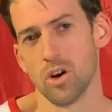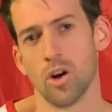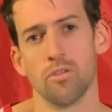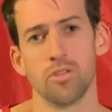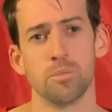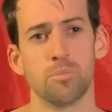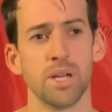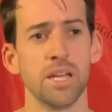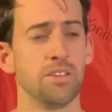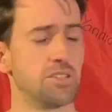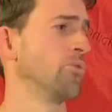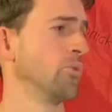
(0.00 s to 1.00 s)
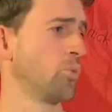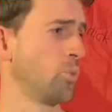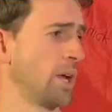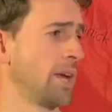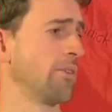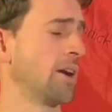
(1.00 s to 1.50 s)
of the piece,
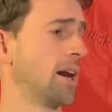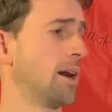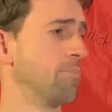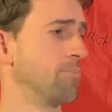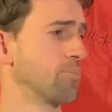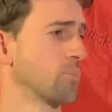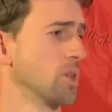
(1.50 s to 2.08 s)
where